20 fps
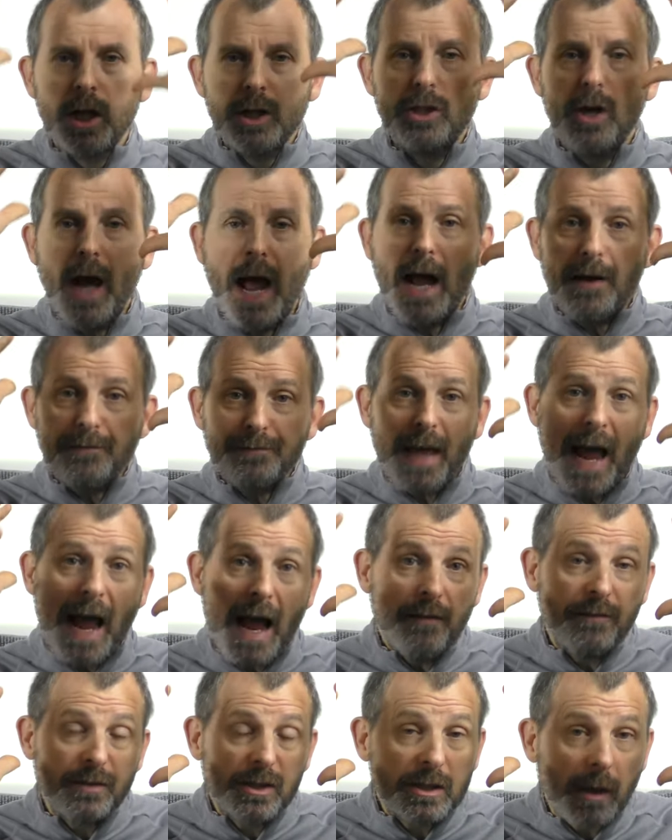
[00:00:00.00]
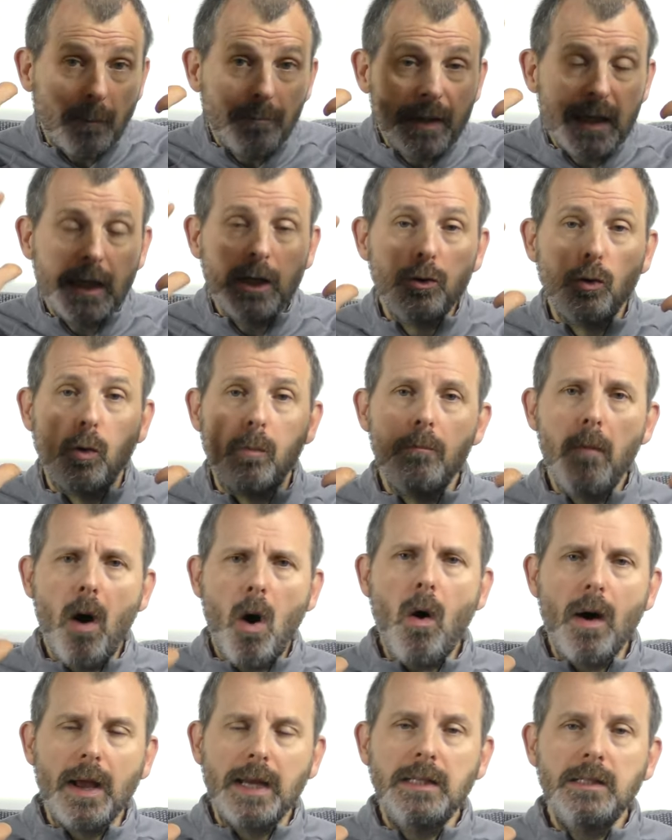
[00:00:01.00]
you have to have something in your
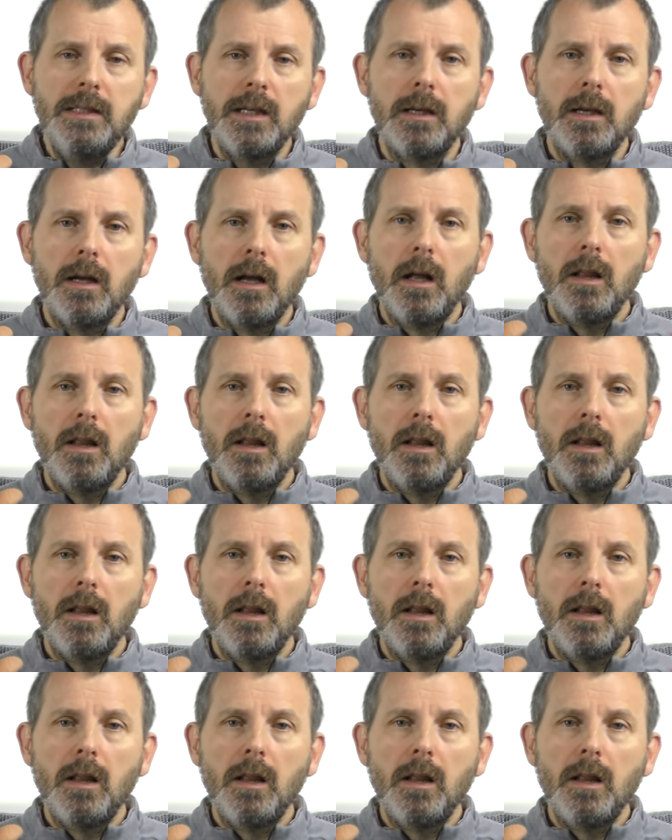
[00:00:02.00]
mind